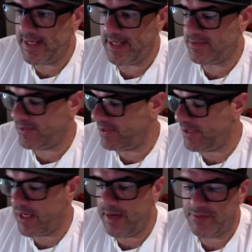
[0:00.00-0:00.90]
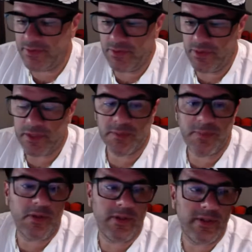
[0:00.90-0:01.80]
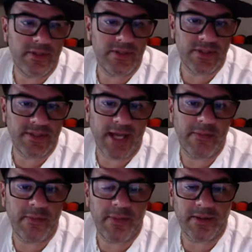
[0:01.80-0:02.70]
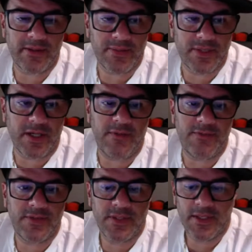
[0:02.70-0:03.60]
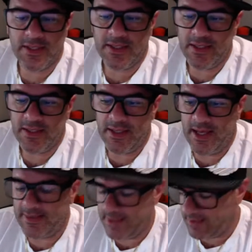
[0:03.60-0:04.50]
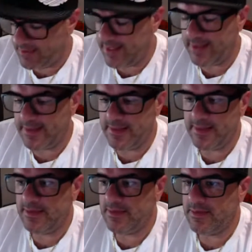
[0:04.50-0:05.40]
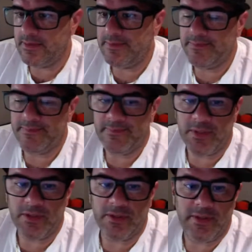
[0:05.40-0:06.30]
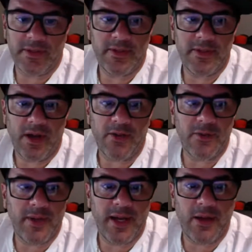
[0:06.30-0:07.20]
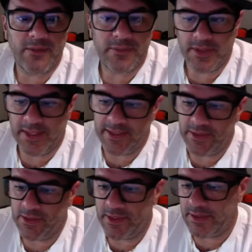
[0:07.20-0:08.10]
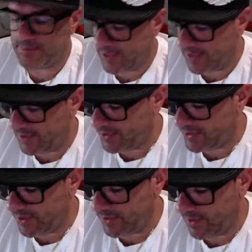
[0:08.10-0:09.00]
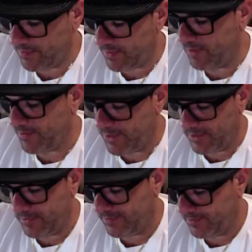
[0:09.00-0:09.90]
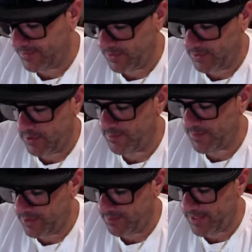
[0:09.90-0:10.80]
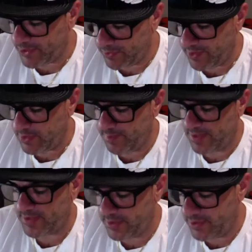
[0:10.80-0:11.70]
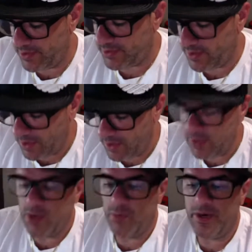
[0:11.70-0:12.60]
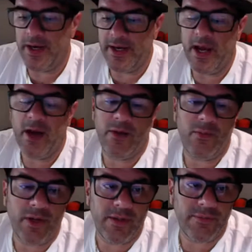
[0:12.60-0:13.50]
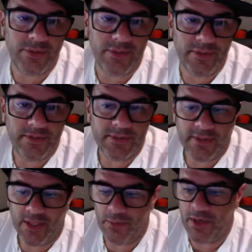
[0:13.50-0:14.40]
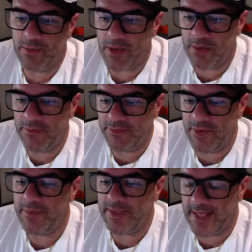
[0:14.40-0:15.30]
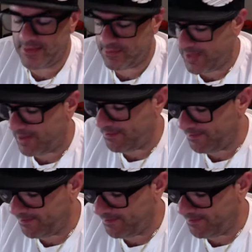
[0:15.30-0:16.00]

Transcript: gets on your nerves, you explode and you just tell them about themselves, and then you take the other way out. You're like, you know what? I'm tired of this shit. I'm done. I'm gonna make sure this person knows where and how and what I'm doing and where I'm coming from, and that's a wrap.